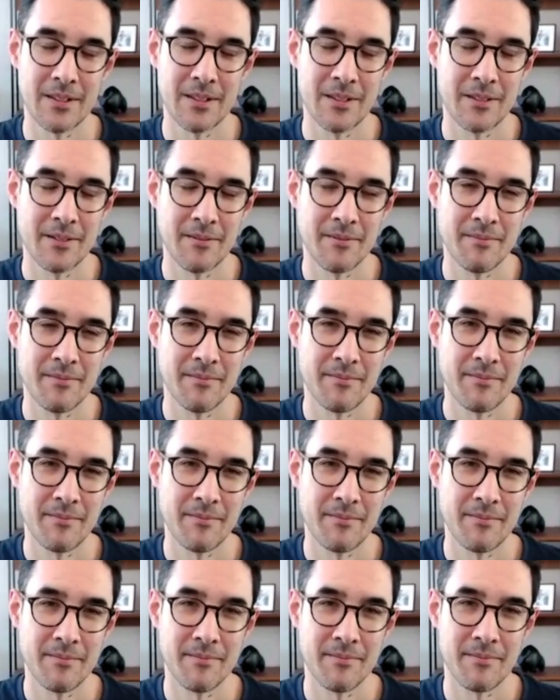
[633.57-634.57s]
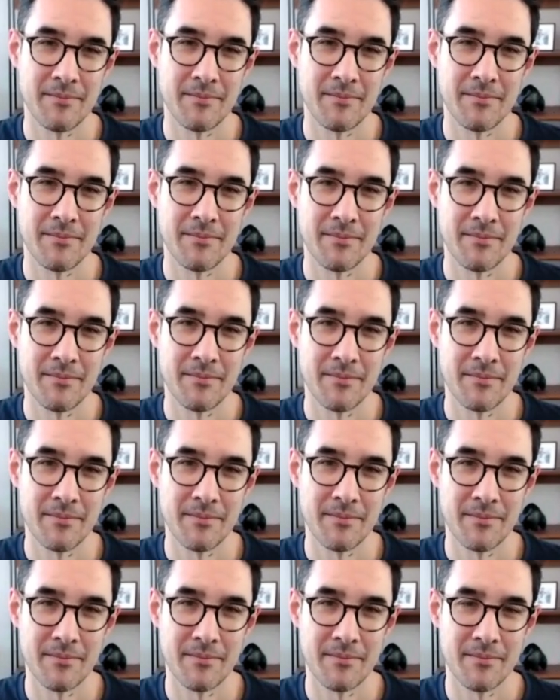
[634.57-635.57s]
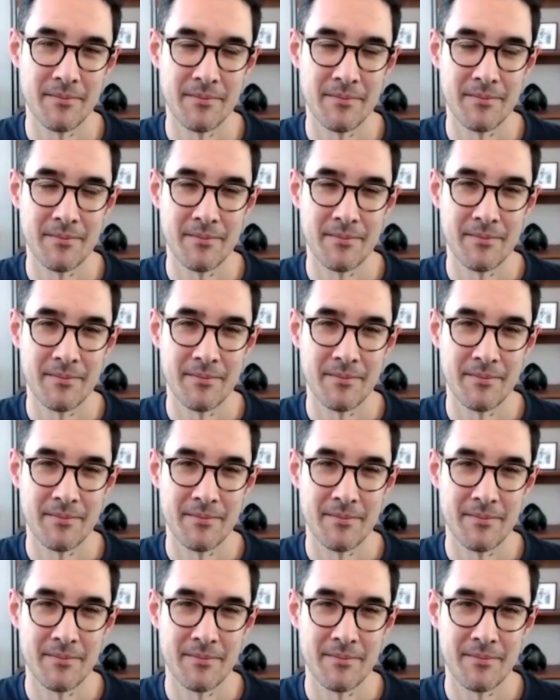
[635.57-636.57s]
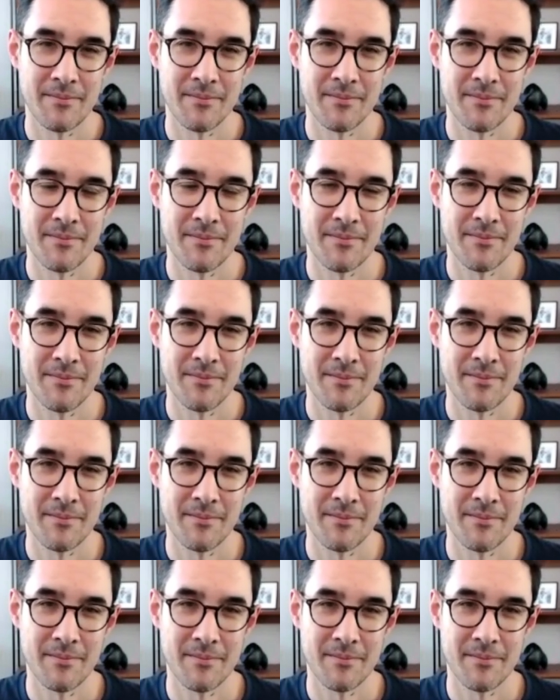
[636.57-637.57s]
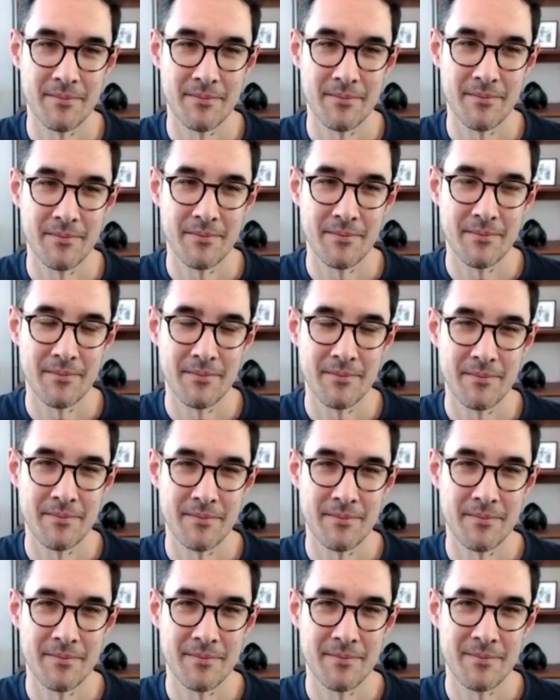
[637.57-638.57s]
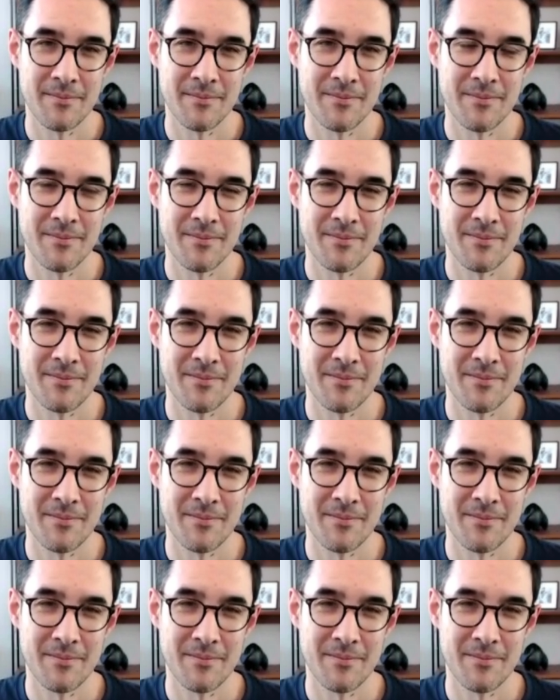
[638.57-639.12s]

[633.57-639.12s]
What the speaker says: This person isn't speaking.